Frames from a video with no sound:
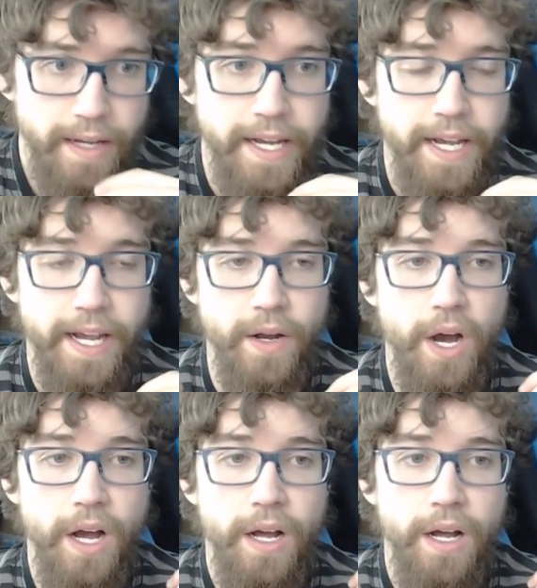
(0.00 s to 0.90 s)
in
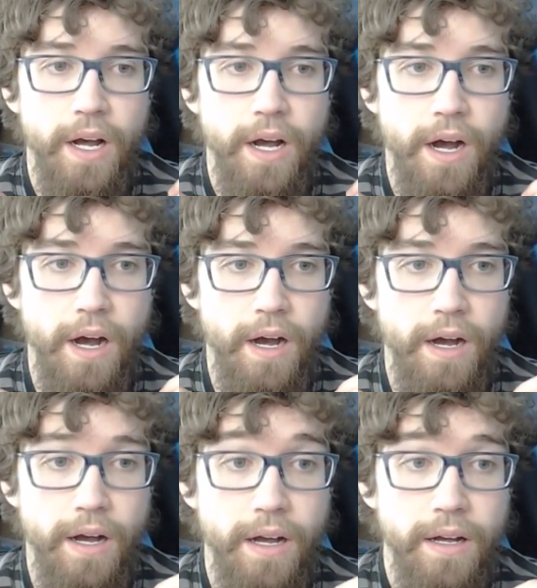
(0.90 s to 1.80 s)

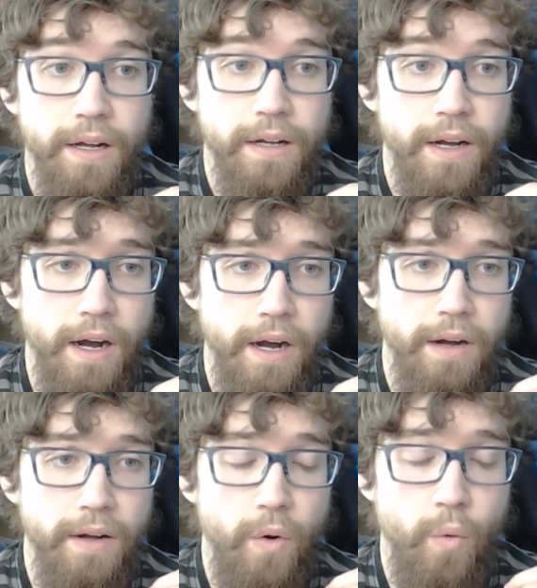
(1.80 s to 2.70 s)
uh,
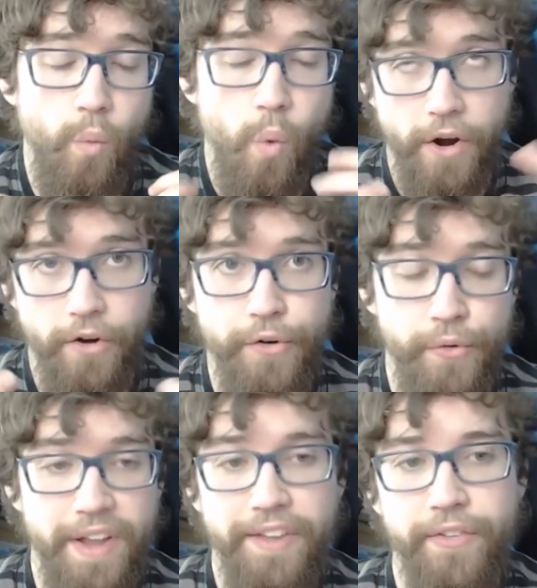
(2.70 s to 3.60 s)
one or two
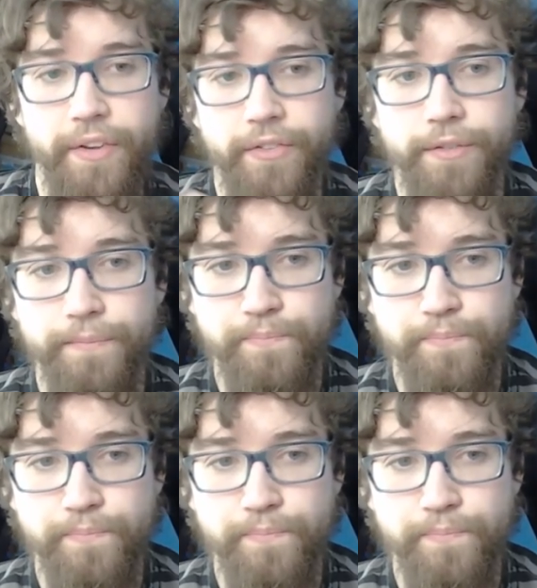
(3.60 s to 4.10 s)
sentences.